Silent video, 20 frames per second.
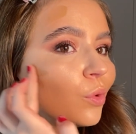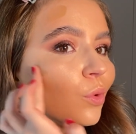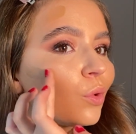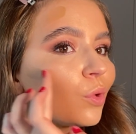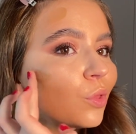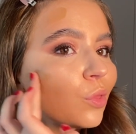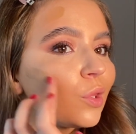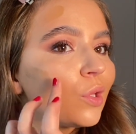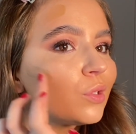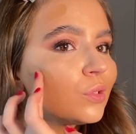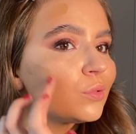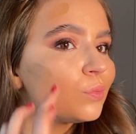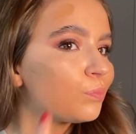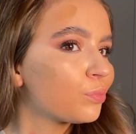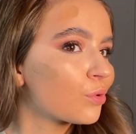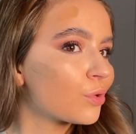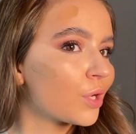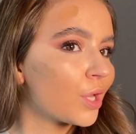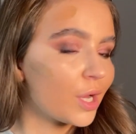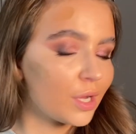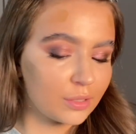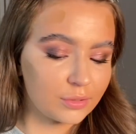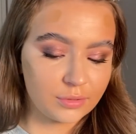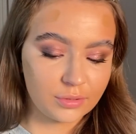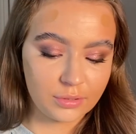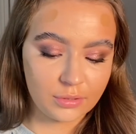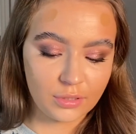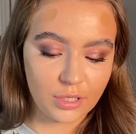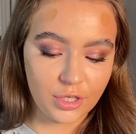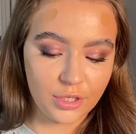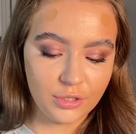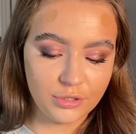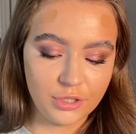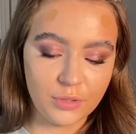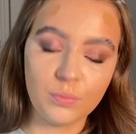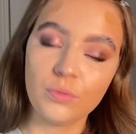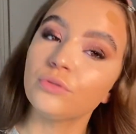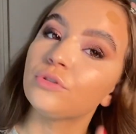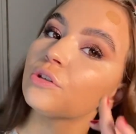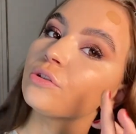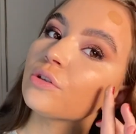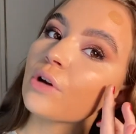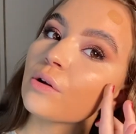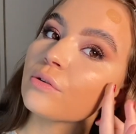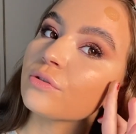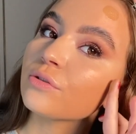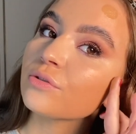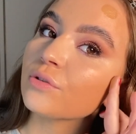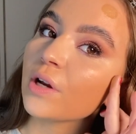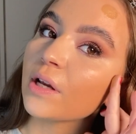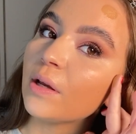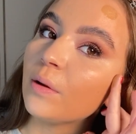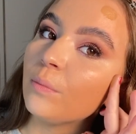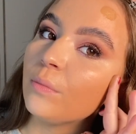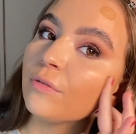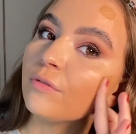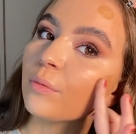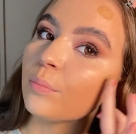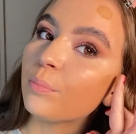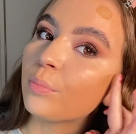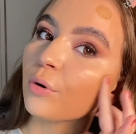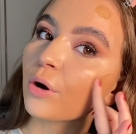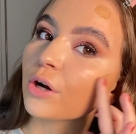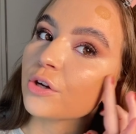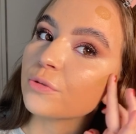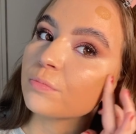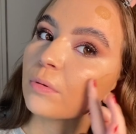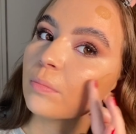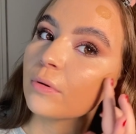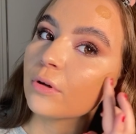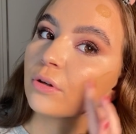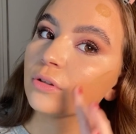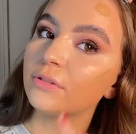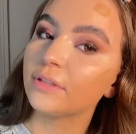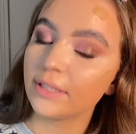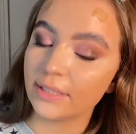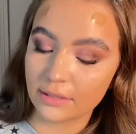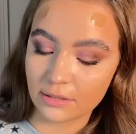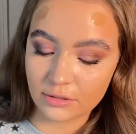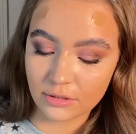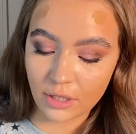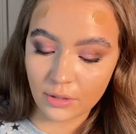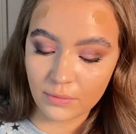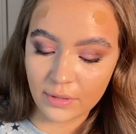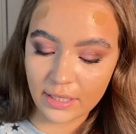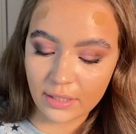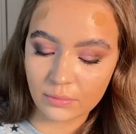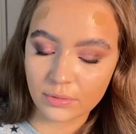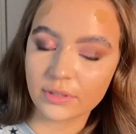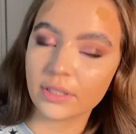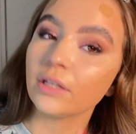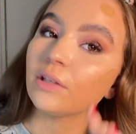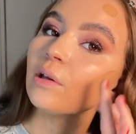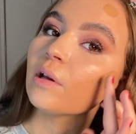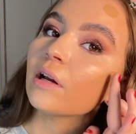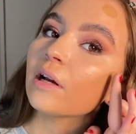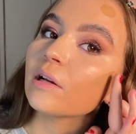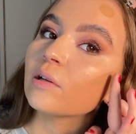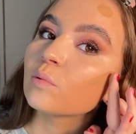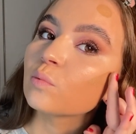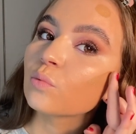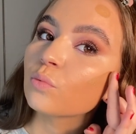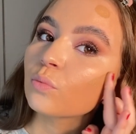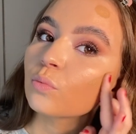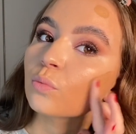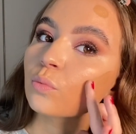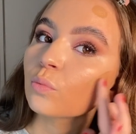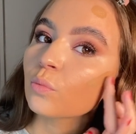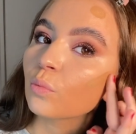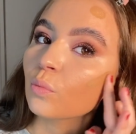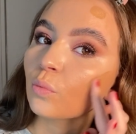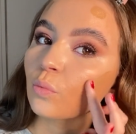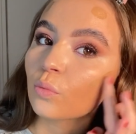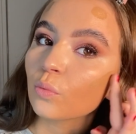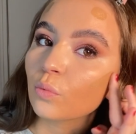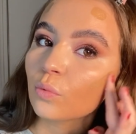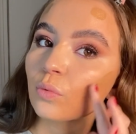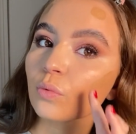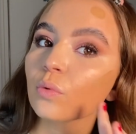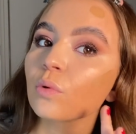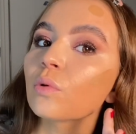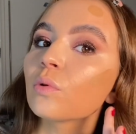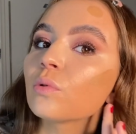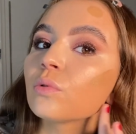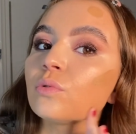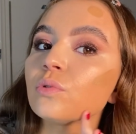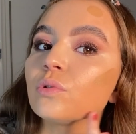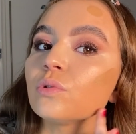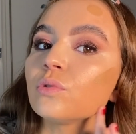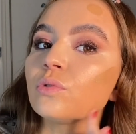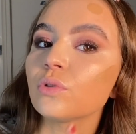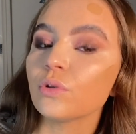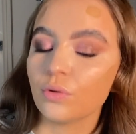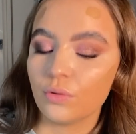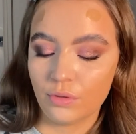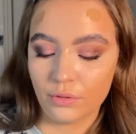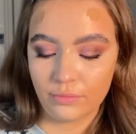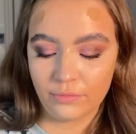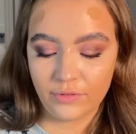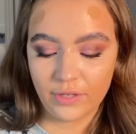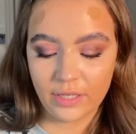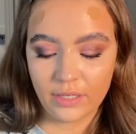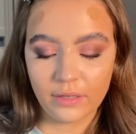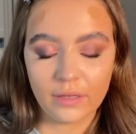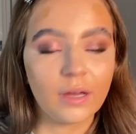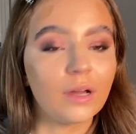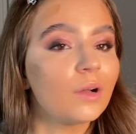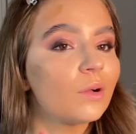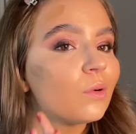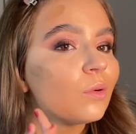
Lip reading: This product, I usually would just go straight in with a brush, but because it is so liquidy, you can just do your finger.